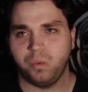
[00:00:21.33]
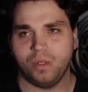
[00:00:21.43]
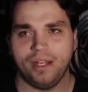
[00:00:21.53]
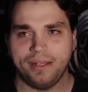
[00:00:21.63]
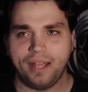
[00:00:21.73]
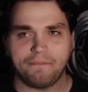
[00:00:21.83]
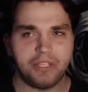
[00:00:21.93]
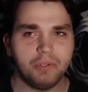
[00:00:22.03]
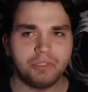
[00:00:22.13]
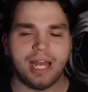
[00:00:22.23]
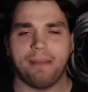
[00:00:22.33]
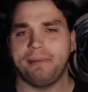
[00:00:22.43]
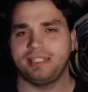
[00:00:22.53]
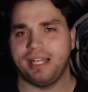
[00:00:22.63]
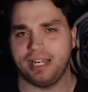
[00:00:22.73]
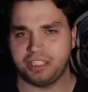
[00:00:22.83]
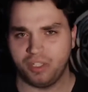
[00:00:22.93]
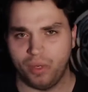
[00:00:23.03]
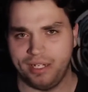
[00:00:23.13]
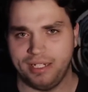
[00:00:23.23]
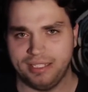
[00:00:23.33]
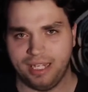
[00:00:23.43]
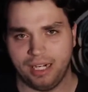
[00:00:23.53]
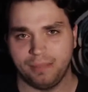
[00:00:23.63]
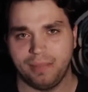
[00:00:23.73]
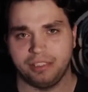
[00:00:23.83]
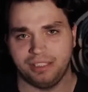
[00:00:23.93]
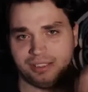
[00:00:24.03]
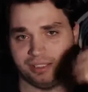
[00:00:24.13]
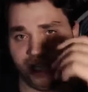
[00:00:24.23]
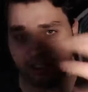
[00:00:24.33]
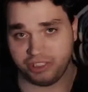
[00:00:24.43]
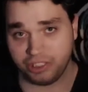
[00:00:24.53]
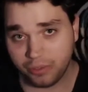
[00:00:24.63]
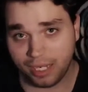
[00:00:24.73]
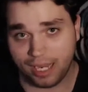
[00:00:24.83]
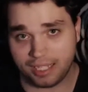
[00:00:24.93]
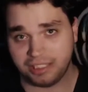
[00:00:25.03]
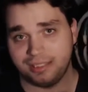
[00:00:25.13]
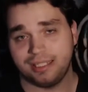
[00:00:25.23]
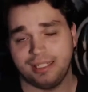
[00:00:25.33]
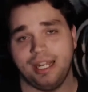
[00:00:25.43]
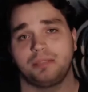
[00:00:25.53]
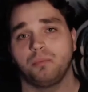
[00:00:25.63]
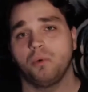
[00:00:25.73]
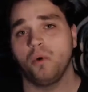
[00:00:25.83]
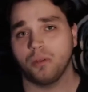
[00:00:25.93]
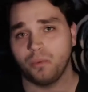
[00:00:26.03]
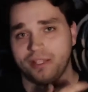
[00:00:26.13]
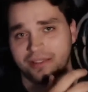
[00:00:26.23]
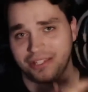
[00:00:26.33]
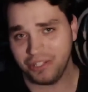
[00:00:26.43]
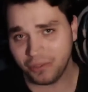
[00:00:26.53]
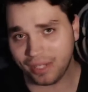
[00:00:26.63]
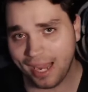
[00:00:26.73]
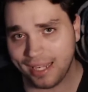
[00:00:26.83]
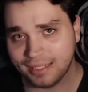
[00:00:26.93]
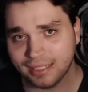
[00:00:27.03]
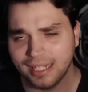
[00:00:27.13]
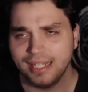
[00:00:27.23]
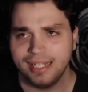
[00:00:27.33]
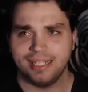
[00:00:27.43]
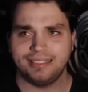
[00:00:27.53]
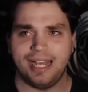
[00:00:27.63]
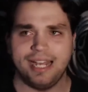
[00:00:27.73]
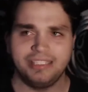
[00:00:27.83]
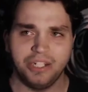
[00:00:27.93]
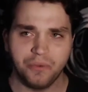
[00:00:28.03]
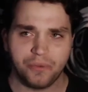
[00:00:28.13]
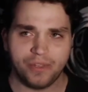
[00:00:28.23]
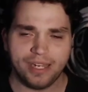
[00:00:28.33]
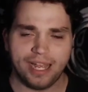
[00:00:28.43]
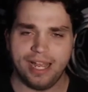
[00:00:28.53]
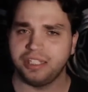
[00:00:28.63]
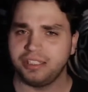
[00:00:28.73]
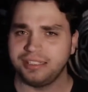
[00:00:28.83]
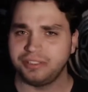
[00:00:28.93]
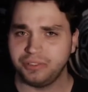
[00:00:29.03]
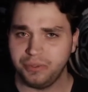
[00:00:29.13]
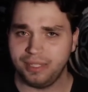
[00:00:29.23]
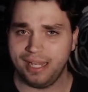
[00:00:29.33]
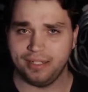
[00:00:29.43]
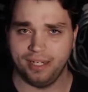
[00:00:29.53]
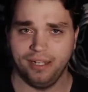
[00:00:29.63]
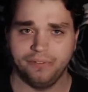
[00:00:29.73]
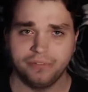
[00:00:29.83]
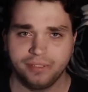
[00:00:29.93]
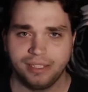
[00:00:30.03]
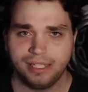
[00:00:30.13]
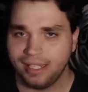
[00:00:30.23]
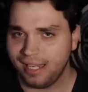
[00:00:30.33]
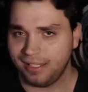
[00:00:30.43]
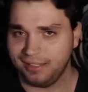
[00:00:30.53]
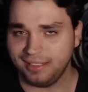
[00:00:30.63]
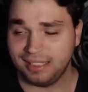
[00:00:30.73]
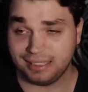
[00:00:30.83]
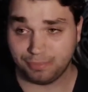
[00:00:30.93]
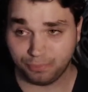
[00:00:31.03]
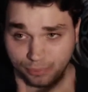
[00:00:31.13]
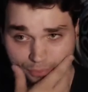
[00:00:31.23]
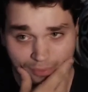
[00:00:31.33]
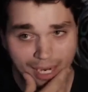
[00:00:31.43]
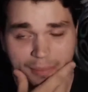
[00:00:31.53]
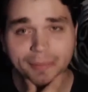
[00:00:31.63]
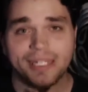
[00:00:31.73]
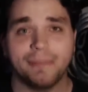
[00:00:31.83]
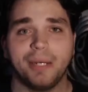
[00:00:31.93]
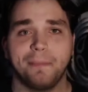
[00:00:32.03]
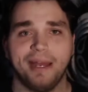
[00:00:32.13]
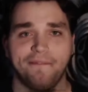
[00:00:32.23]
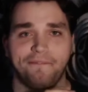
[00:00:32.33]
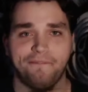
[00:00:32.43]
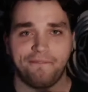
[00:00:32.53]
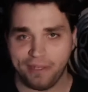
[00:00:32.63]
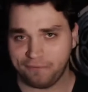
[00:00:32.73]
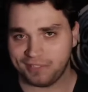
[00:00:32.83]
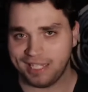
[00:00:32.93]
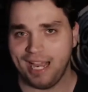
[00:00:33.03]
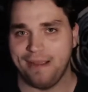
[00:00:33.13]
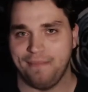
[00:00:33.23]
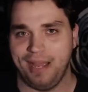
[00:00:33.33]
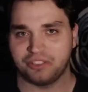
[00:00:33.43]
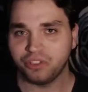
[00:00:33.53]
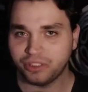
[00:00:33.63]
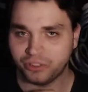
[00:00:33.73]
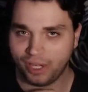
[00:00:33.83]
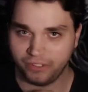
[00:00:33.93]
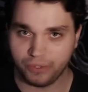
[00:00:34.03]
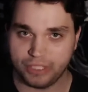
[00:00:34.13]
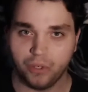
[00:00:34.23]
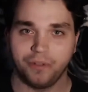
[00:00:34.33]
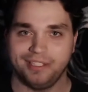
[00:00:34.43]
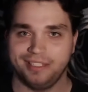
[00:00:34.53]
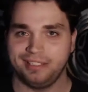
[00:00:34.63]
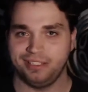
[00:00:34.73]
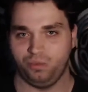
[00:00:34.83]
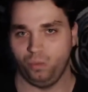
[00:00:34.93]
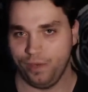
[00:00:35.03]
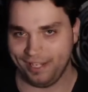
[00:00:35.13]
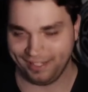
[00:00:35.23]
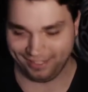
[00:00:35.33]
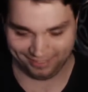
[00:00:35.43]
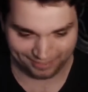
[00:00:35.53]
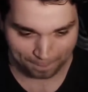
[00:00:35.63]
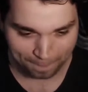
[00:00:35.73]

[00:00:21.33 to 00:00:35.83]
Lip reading: a few topics I actually wanted to talk about, just to talk to you guys, just to connect more with you guys. As I don't think I actually do that enough. And this is probably about my fifth time actually trying to record this week.